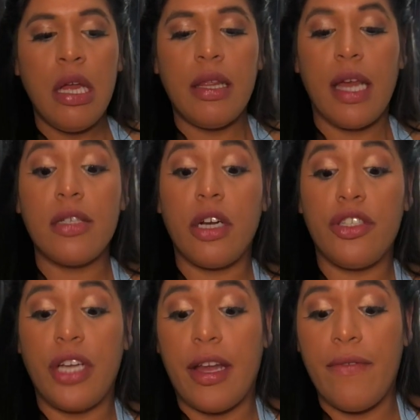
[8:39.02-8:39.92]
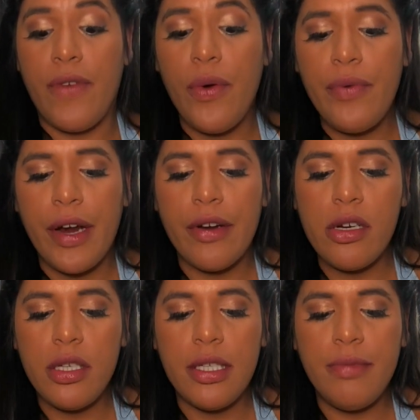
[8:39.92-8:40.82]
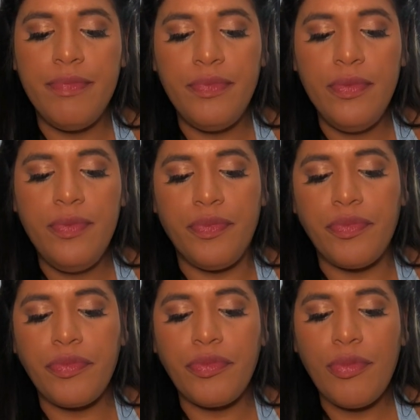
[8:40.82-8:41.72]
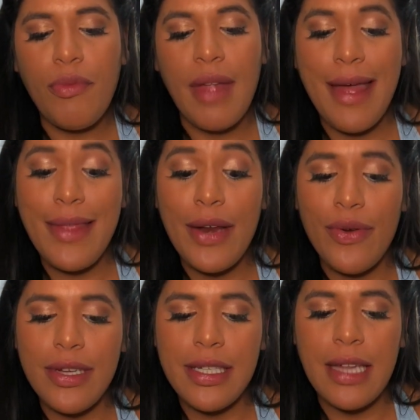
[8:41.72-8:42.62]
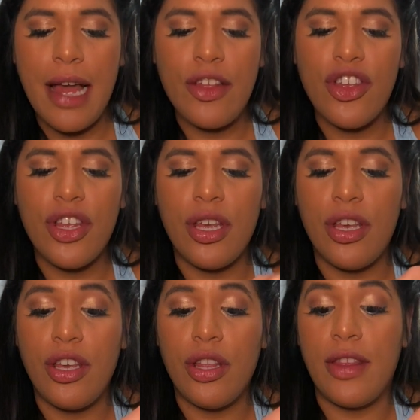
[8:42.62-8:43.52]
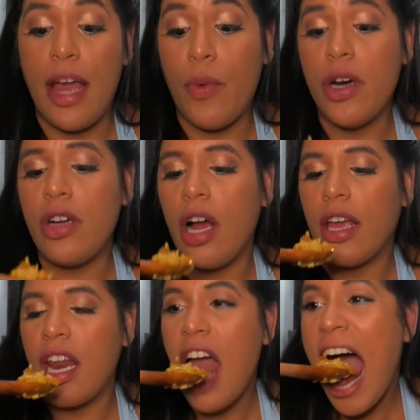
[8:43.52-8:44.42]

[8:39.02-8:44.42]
They start checking phone records and they noticed that they were talking.